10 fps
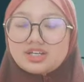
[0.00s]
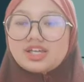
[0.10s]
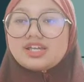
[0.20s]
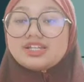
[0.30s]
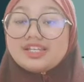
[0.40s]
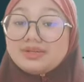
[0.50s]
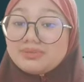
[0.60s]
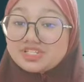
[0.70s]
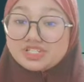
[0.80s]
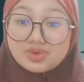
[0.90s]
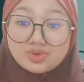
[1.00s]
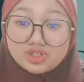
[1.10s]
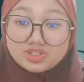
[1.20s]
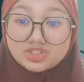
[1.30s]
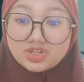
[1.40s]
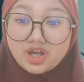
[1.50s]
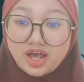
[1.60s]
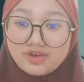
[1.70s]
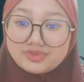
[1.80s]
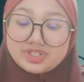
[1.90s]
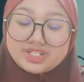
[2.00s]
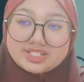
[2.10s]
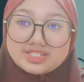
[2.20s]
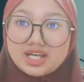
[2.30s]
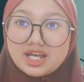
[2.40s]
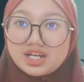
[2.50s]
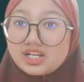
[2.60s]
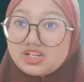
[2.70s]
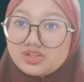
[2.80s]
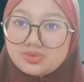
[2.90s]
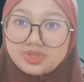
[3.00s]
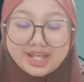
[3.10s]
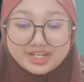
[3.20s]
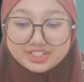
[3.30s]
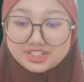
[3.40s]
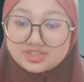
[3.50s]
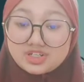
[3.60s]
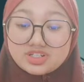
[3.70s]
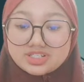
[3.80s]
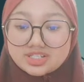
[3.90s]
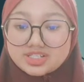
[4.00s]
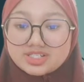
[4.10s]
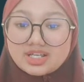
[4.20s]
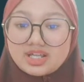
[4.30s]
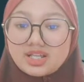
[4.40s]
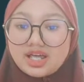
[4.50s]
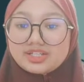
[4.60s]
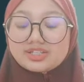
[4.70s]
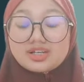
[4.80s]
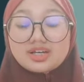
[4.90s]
And in Malaysia, we also have these renewable energy resources like